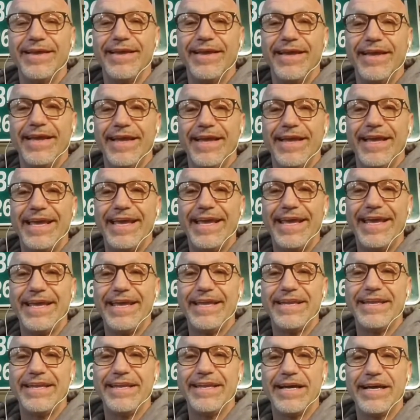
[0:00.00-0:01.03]

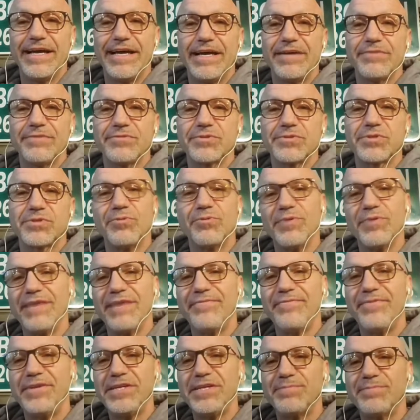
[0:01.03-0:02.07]
And so when I
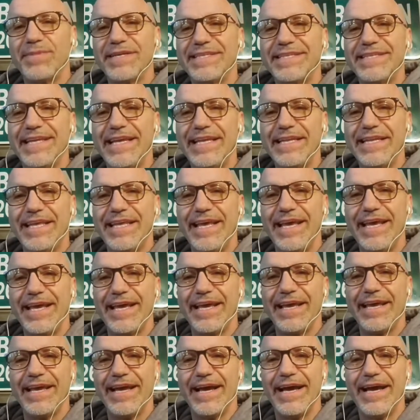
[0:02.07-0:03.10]
finished my 10K,
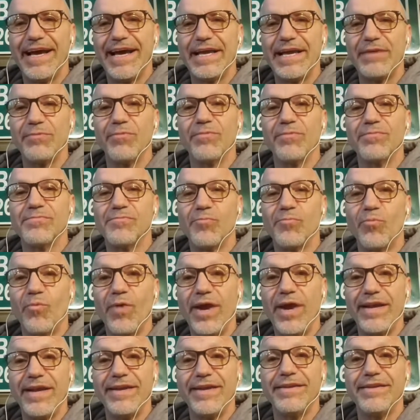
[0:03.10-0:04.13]
I
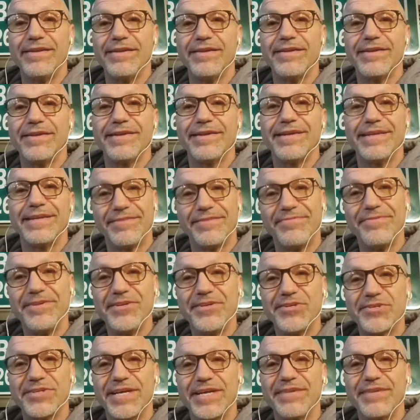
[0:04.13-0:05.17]
waited at the finish
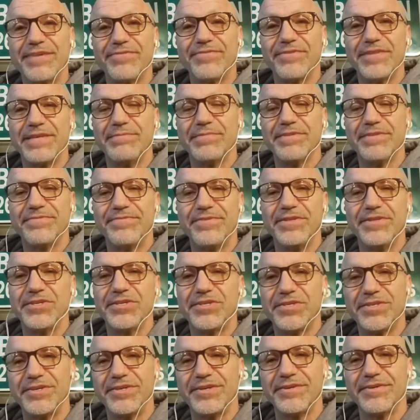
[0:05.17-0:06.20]
line for them to finish
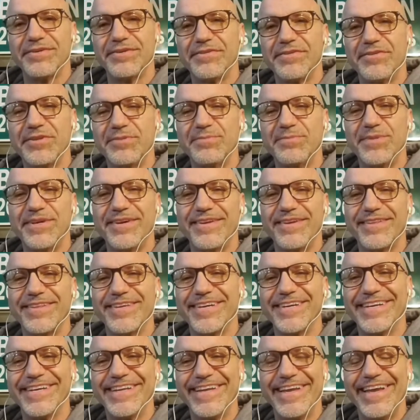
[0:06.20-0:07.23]
their
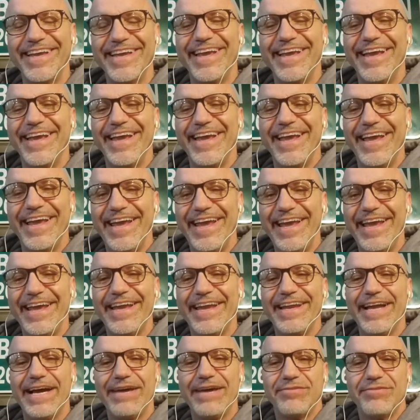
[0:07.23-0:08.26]
marathon. And
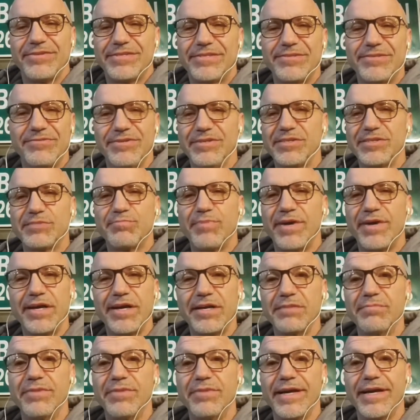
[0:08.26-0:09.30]
I was so inspired
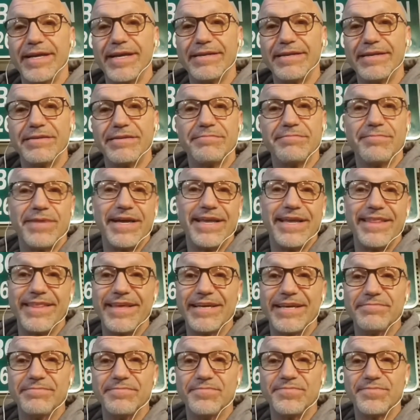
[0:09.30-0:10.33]
by
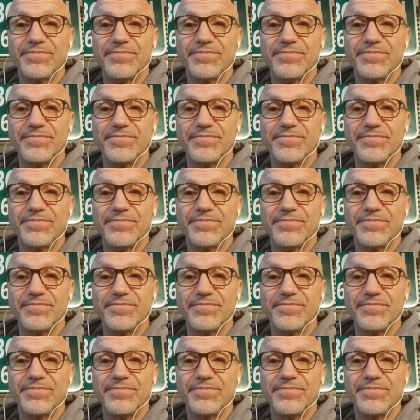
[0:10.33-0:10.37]
them.